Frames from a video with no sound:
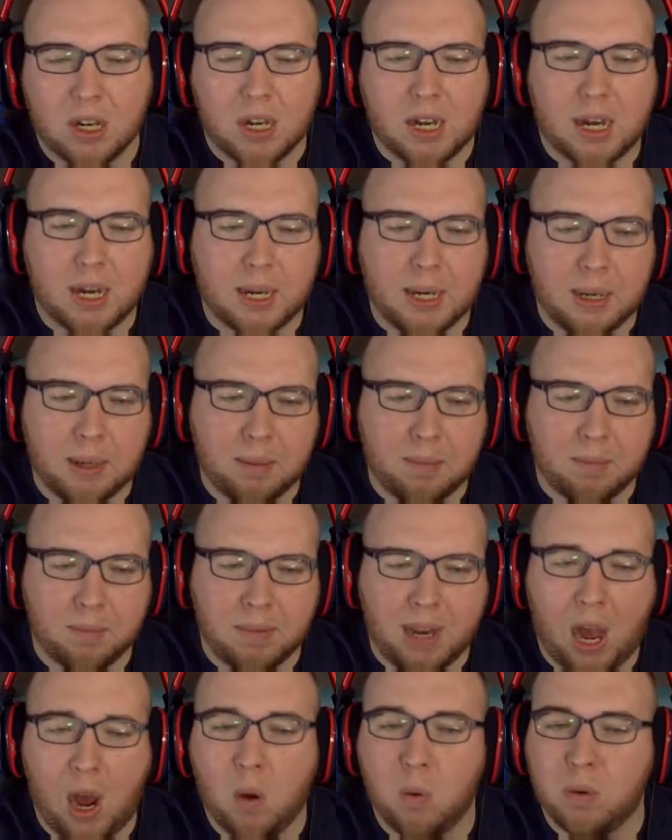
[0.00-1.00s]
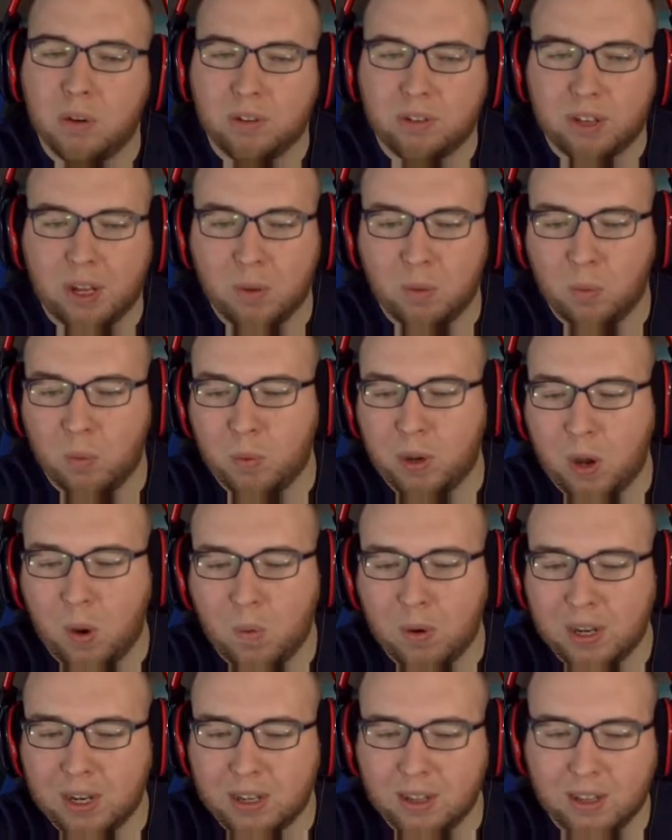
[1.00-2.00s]
Now I will say, when we
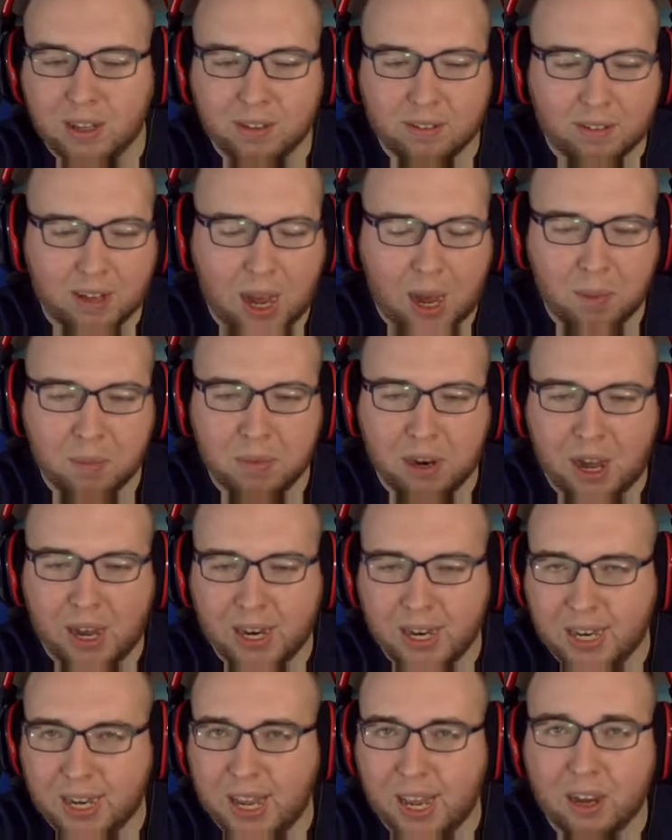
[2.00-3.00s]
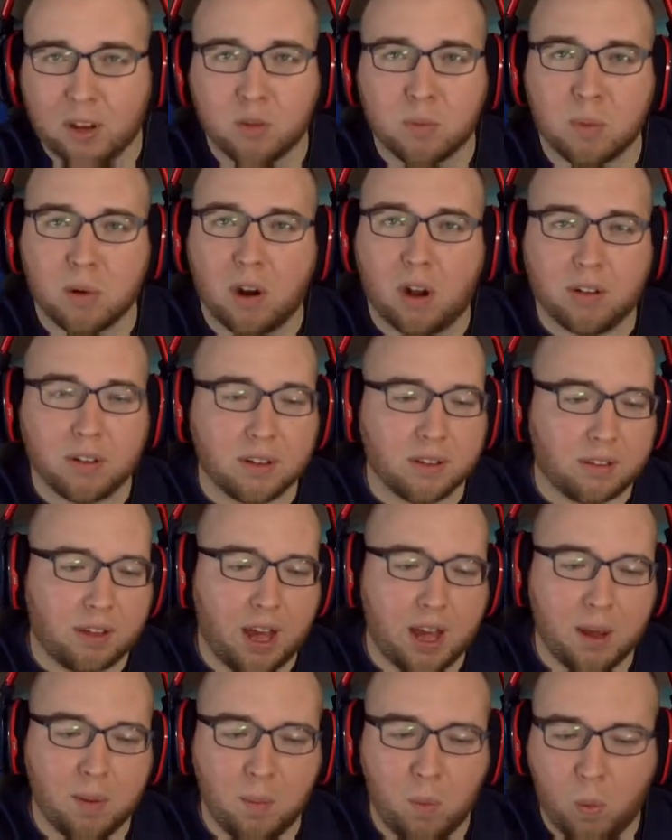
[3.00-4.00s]
go into this, I'm not any expert on this
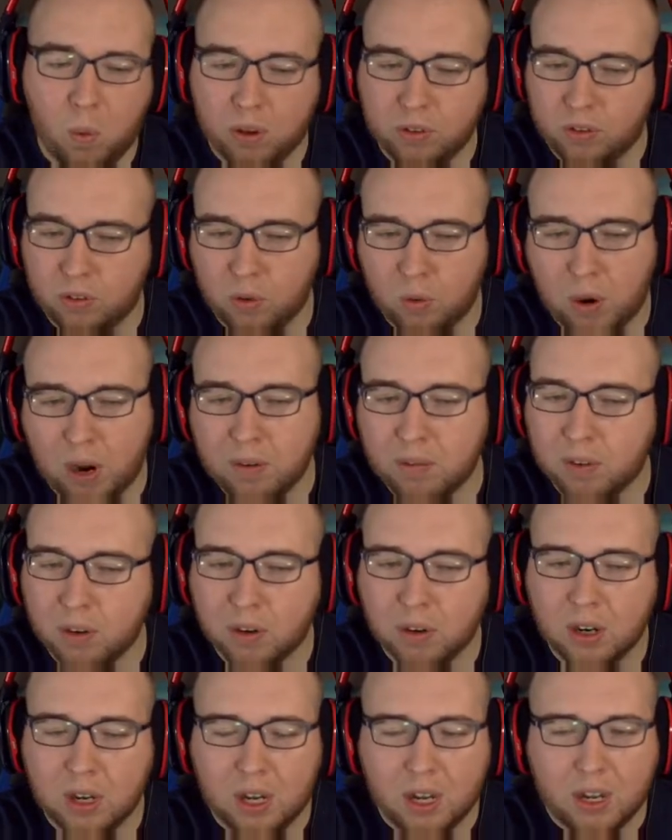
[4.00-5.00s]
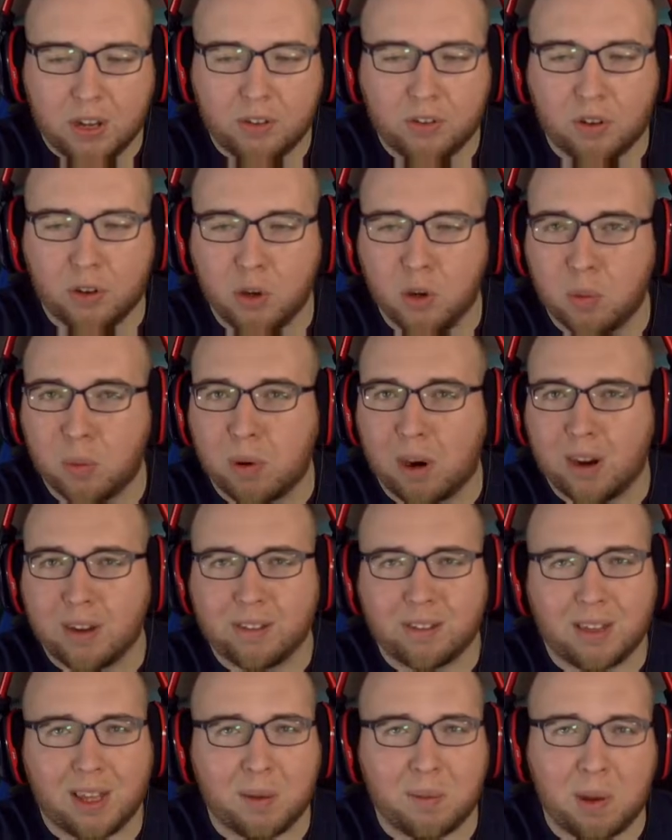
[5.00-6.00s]
game whatsoever, so you'll probably
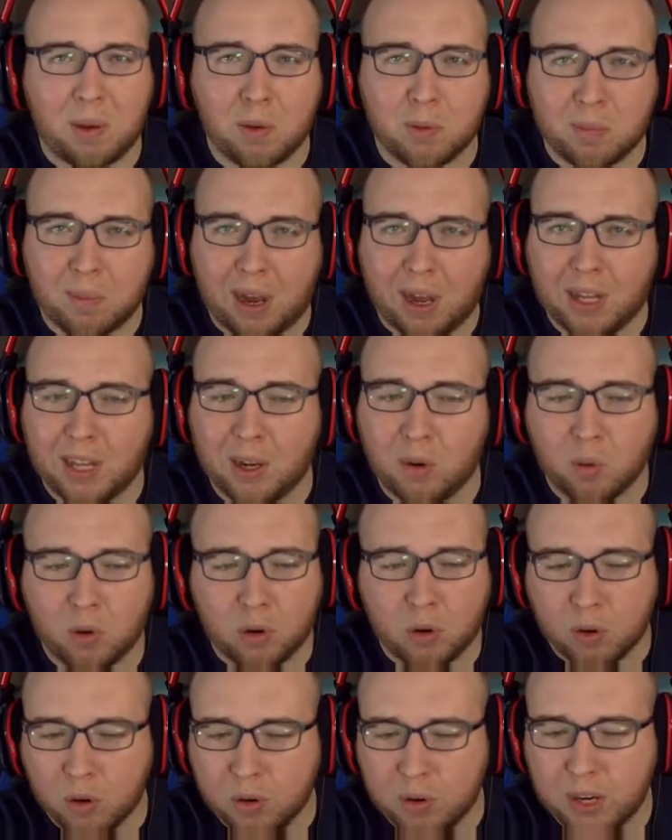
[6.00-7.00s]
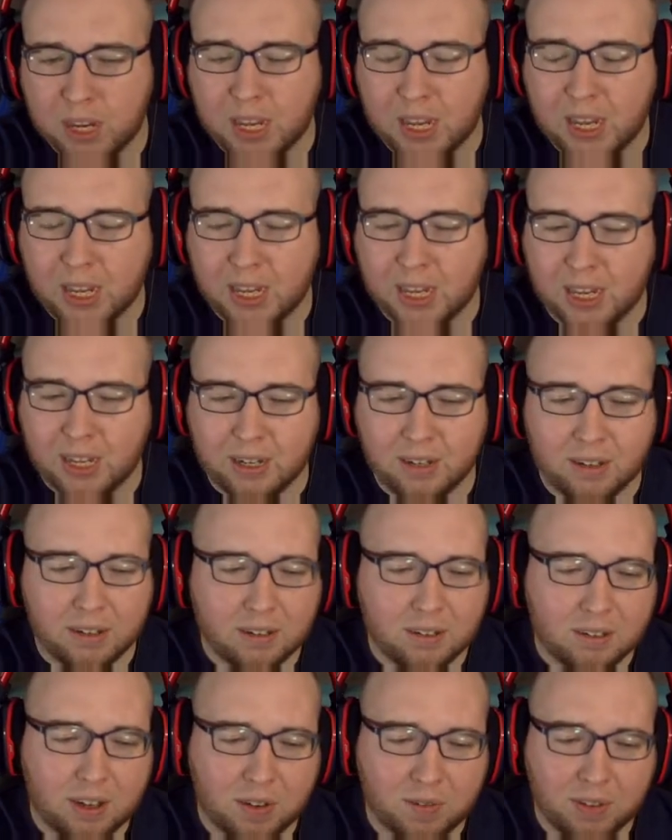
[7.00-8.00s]
see me with my like recruiting and
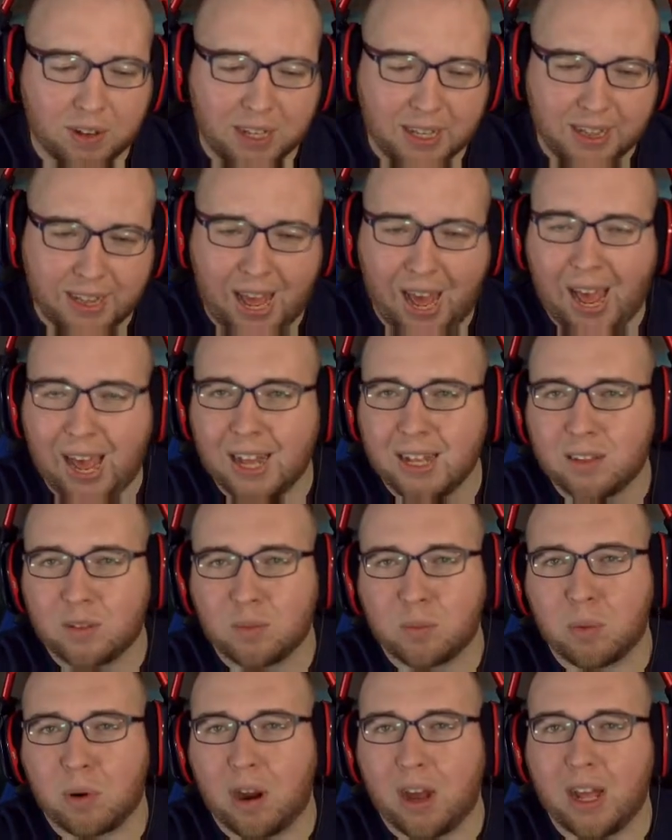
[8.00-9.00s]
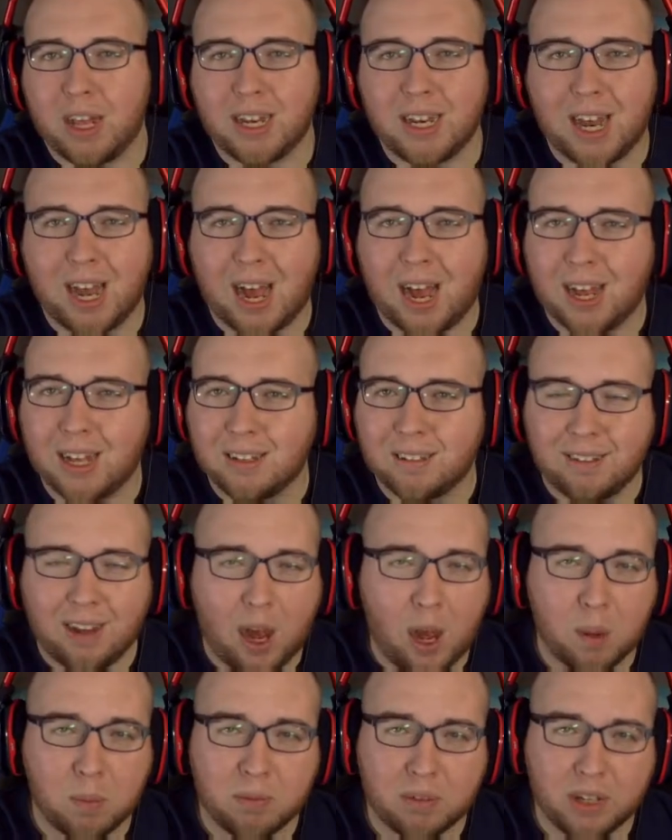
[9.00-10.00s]
stuff like that. It's probably not
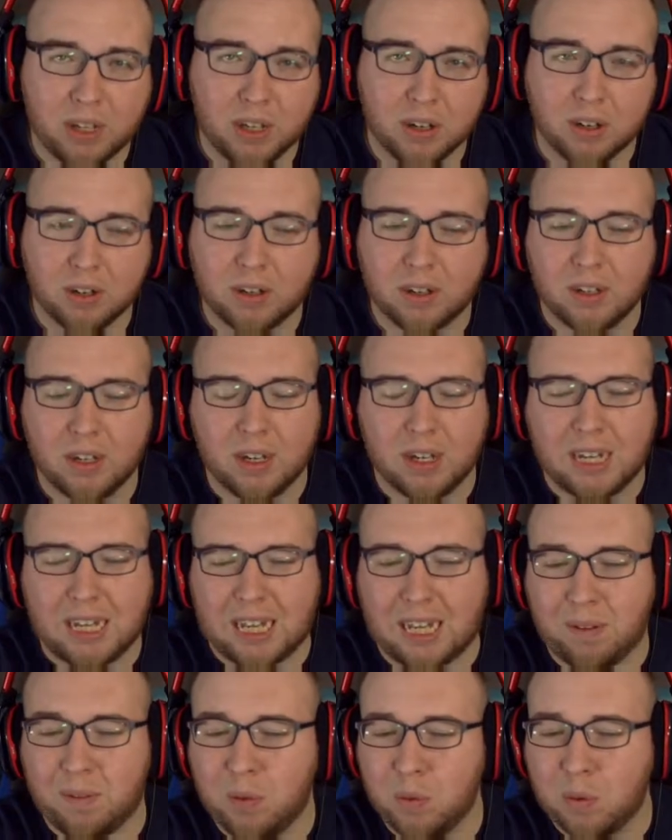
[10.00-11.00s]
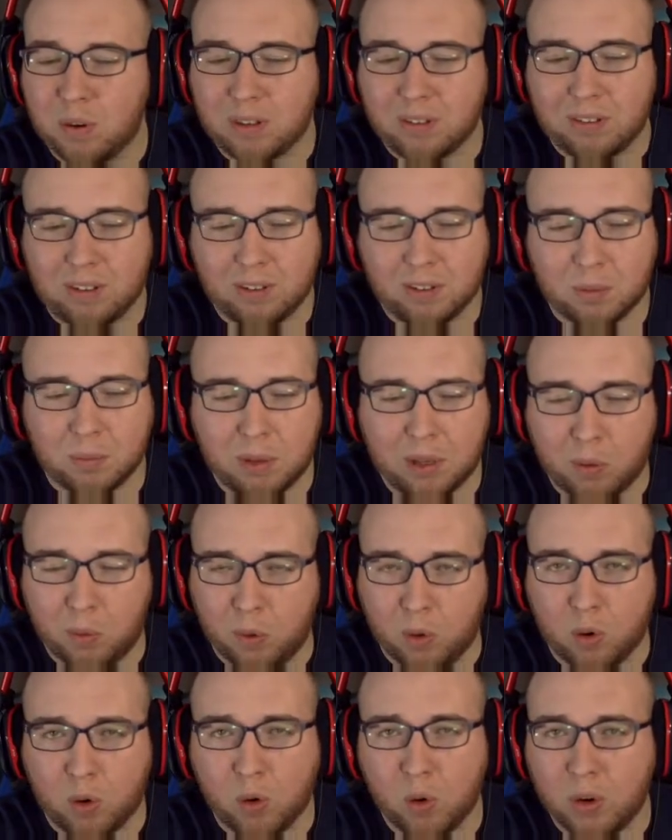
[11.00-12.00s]
top tier. If you want to see some like
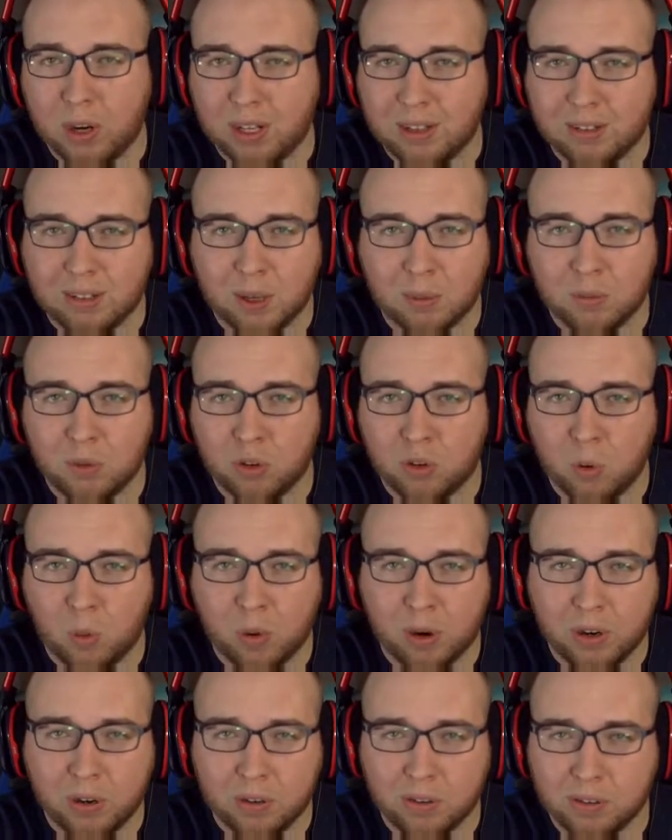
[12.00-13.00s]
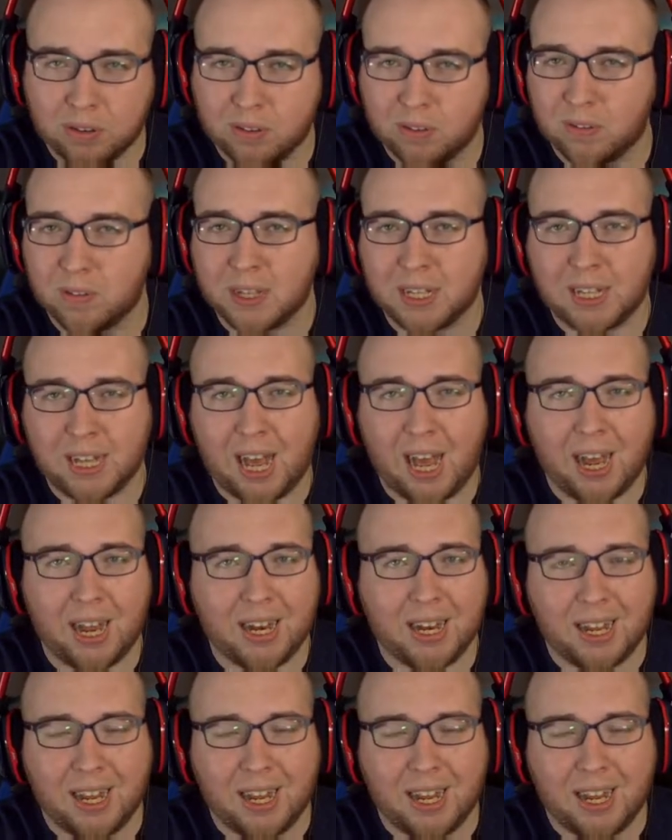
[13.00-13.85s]
recruiting tip tutorials and stuff like that,